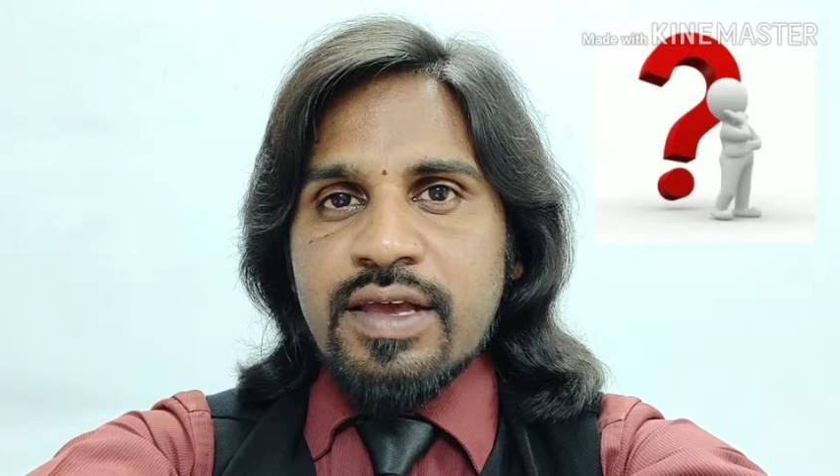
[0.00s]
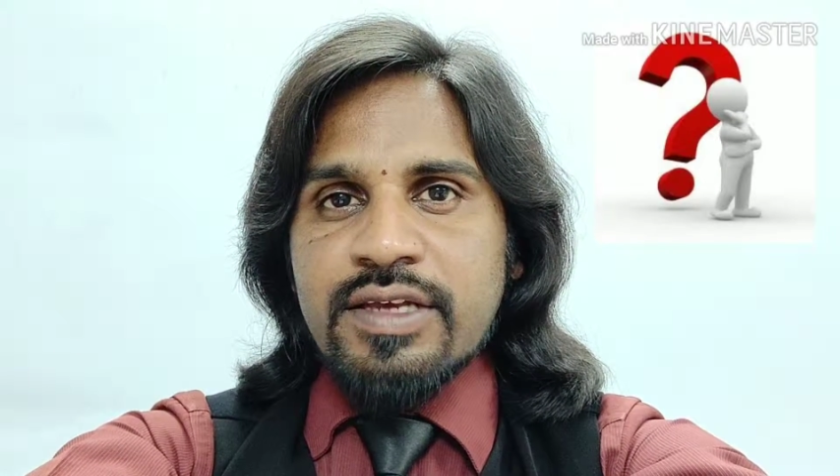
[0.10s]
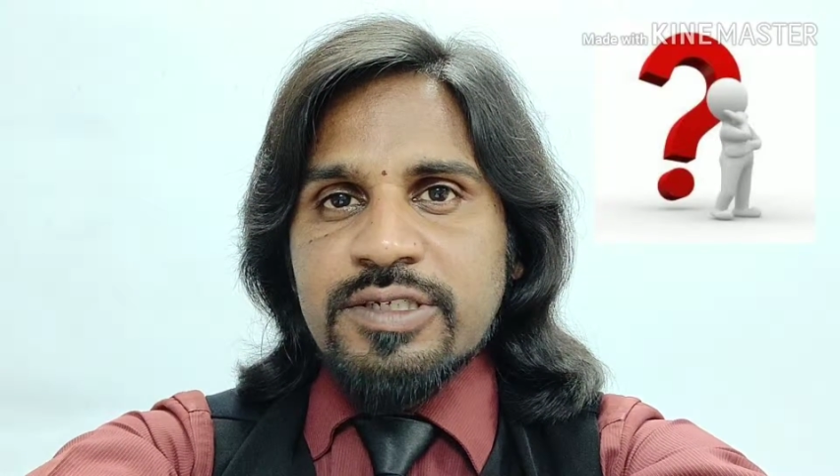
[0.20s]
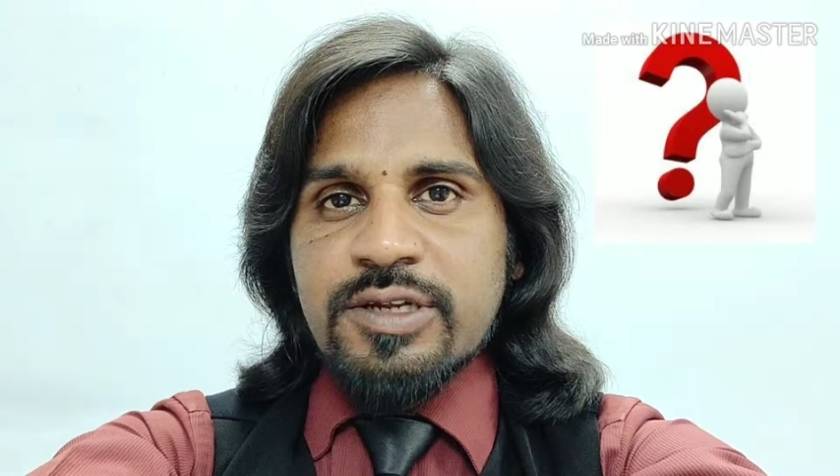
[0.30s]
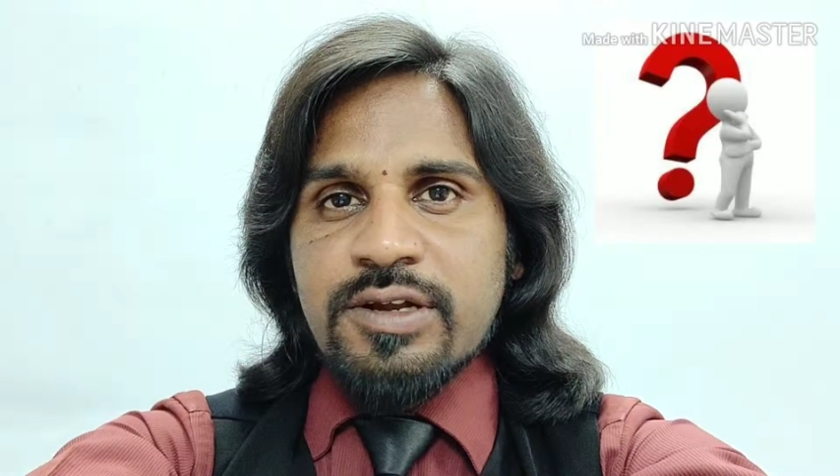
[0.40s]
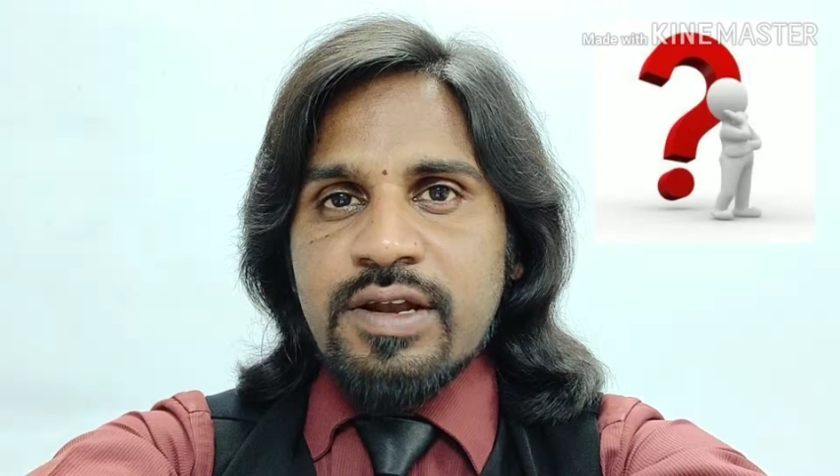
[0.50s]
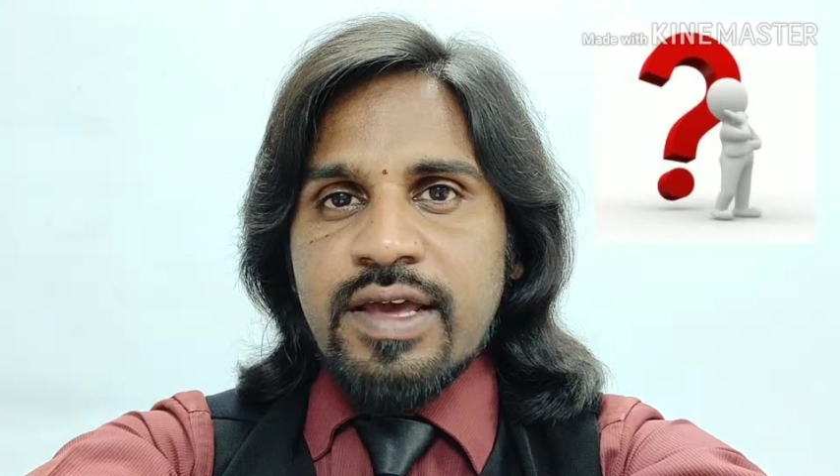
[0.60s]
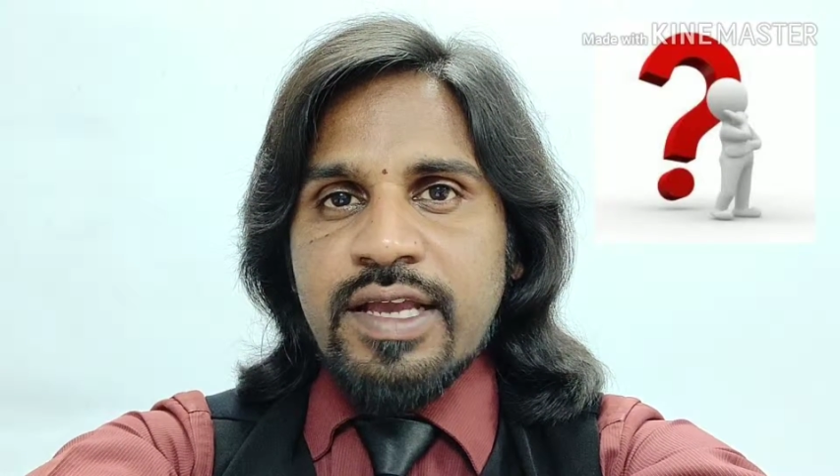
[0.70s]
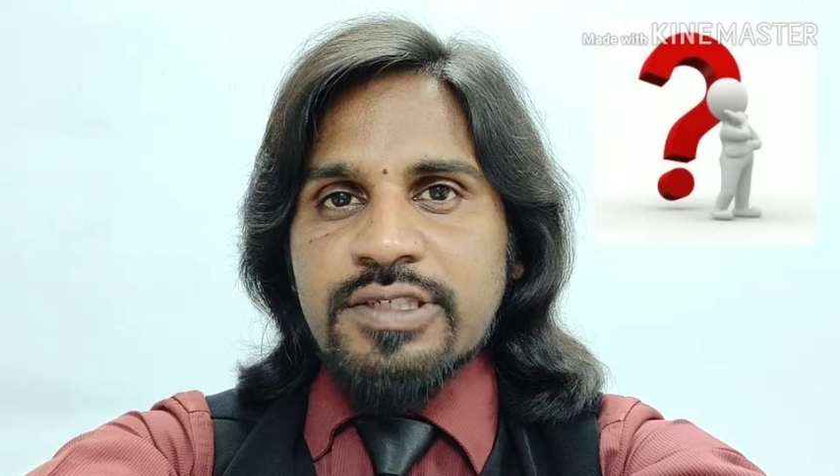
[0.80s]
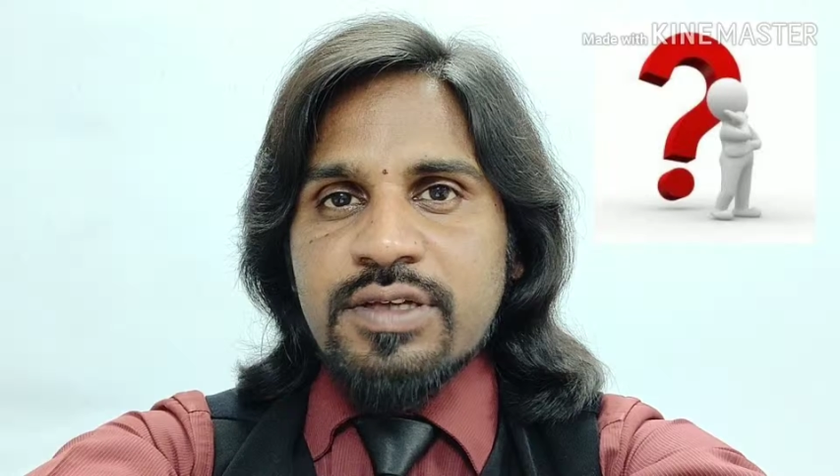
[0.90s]
external
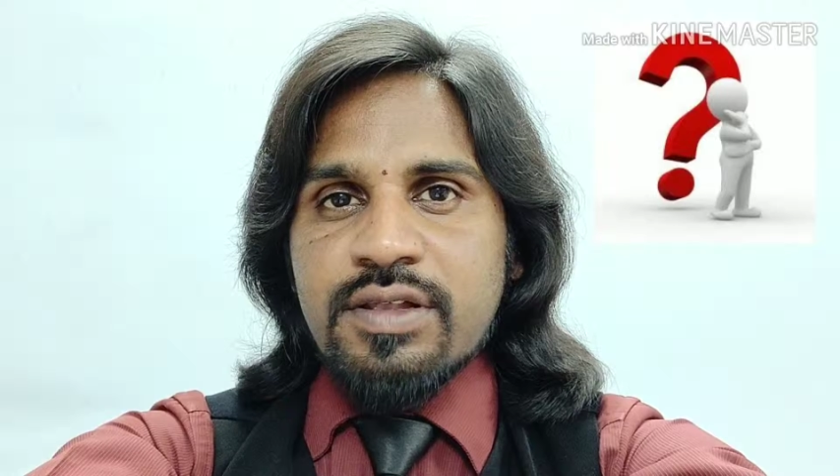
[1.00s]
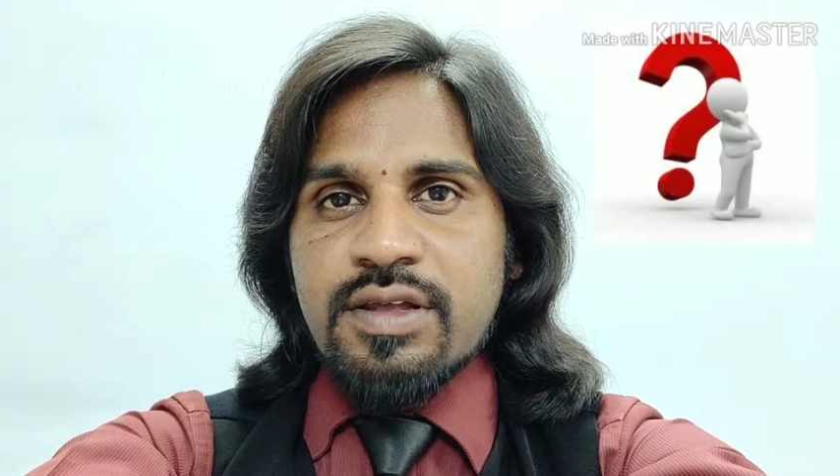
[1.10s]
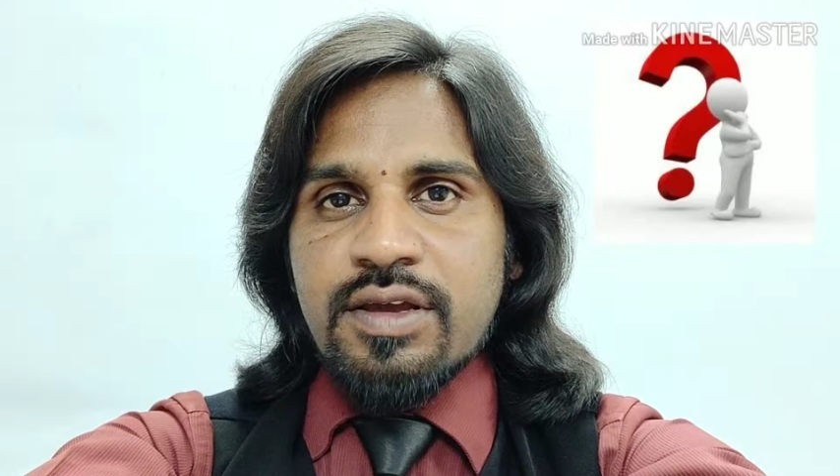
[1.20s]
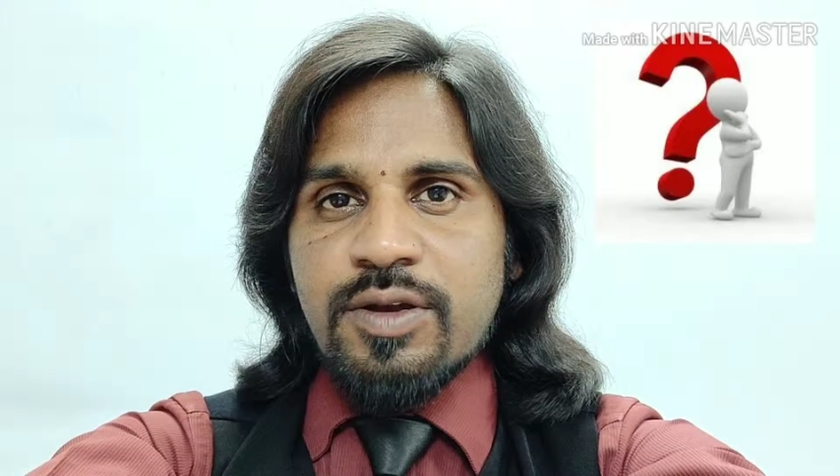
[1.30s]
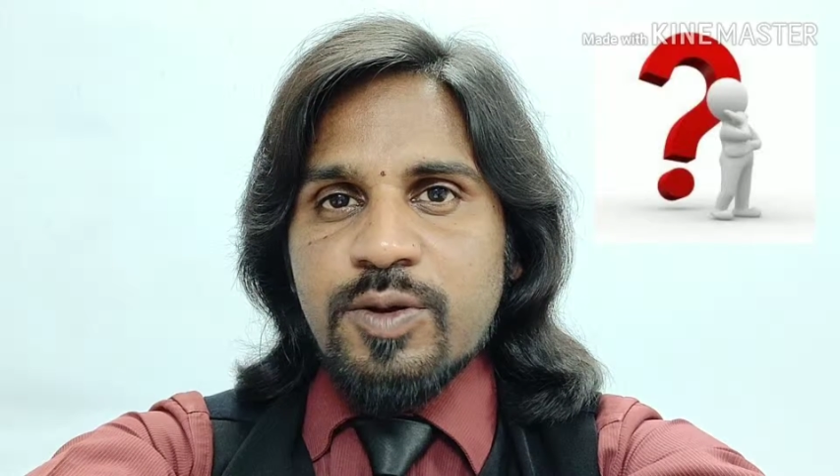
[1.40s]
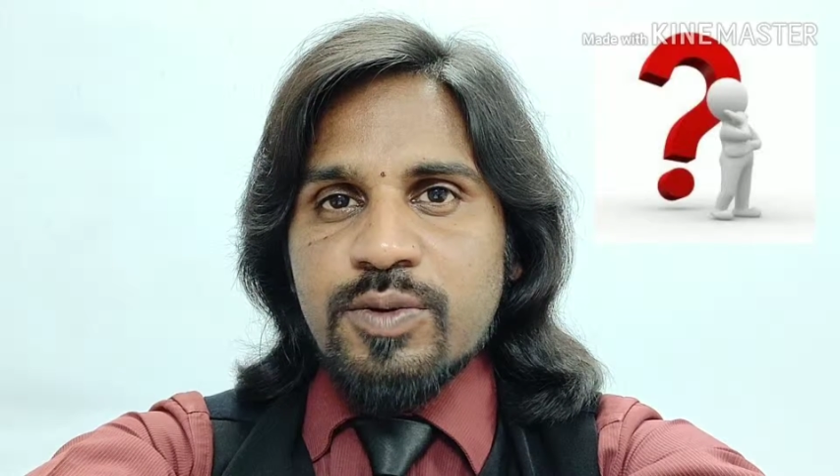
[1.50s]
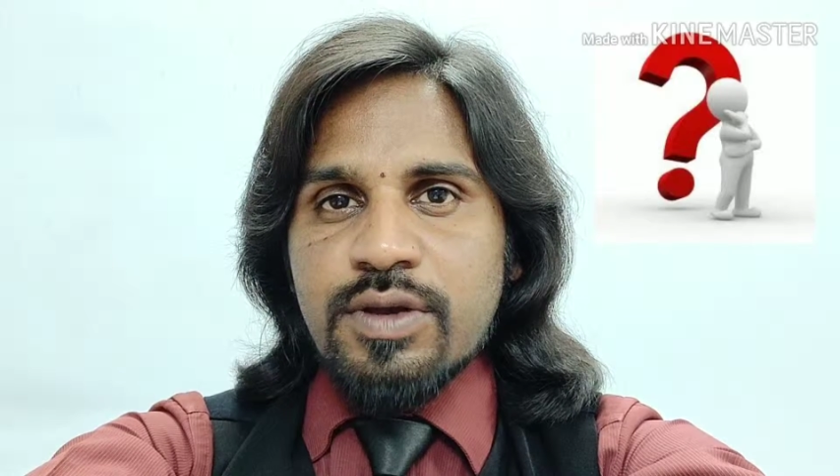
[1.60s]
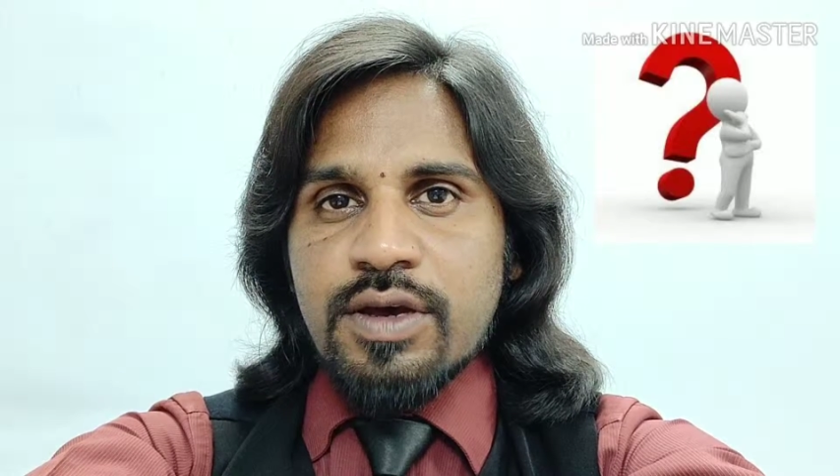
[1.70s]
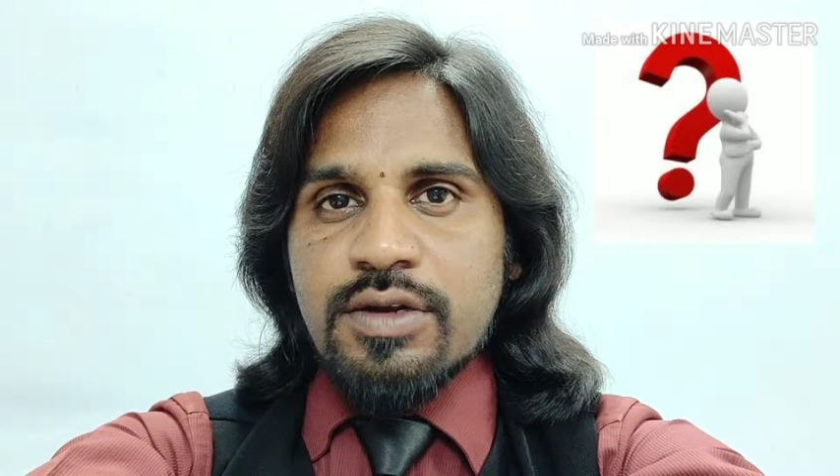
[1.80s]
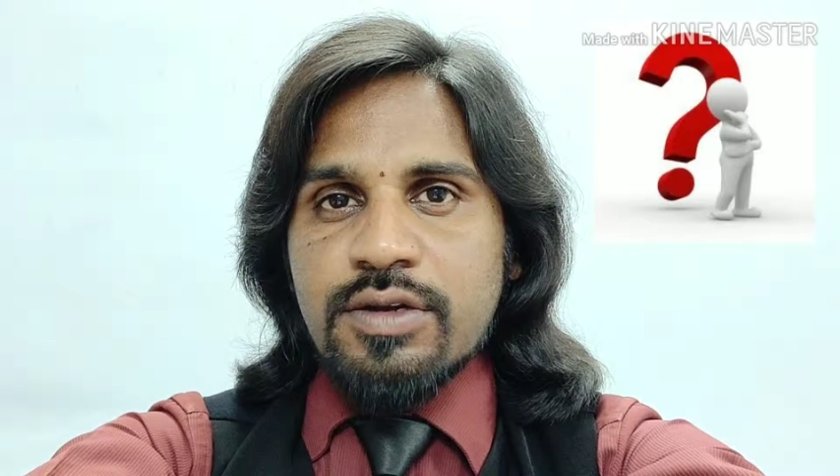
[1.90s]
agency in you
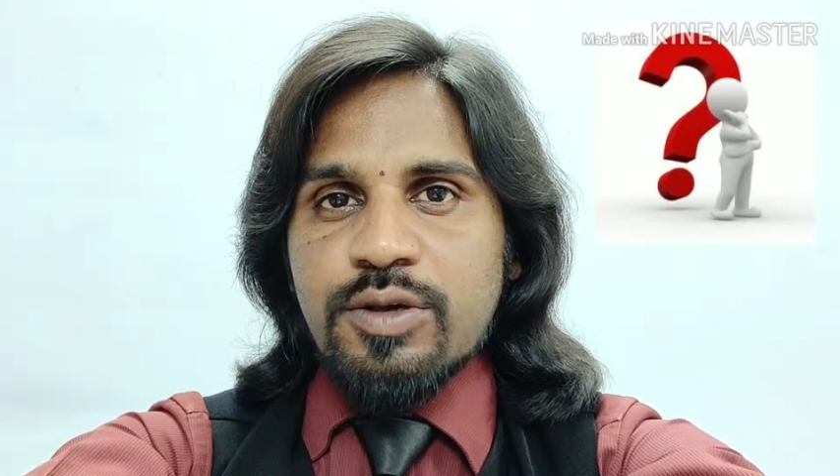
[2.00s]
that